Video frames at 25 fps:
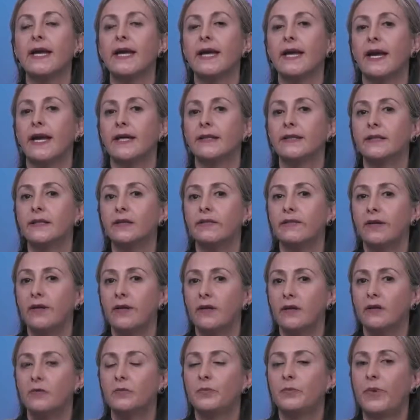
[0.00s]
can
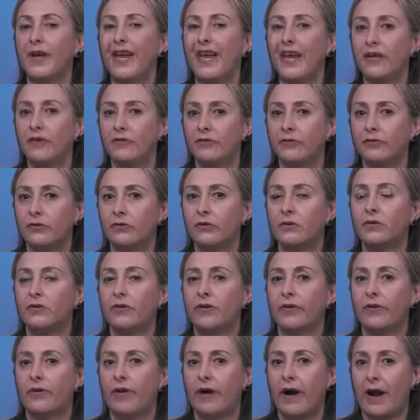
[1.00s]
develop painful
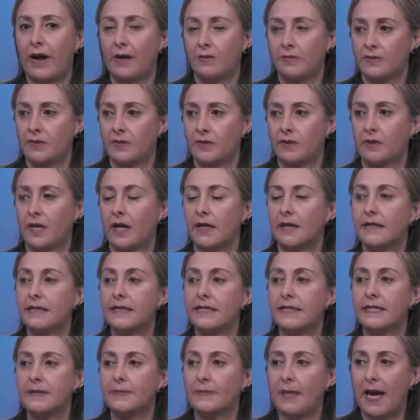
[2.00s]
cramps and
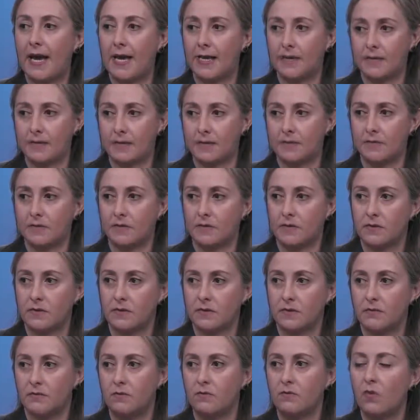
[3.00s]
spasms,
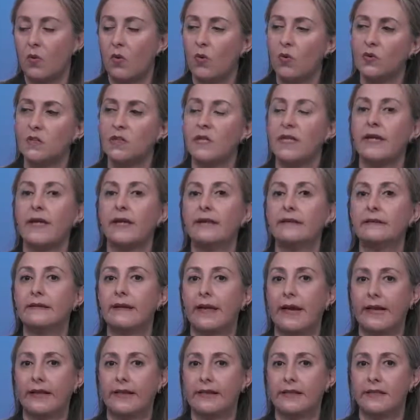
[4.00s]
mm-hmm. mostly at
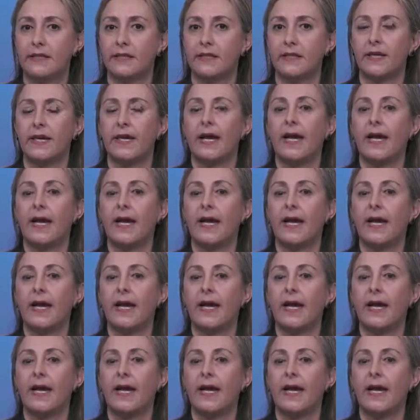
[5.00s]
night.